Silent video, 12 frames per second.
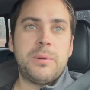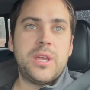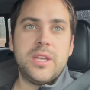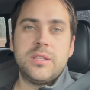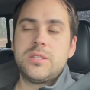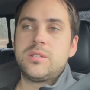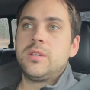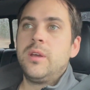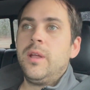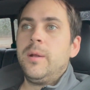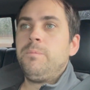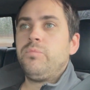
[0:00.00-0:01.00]
kits.
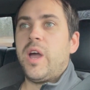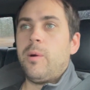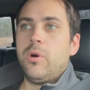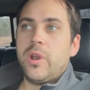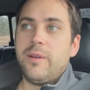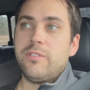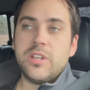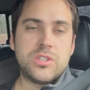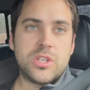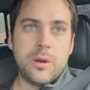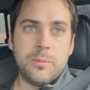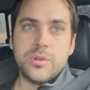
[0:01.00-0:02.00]
I won't have any
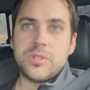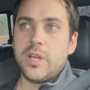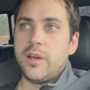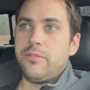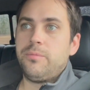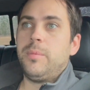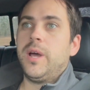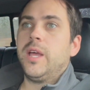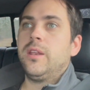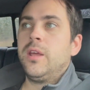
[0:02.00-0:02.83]
turbo stuff, but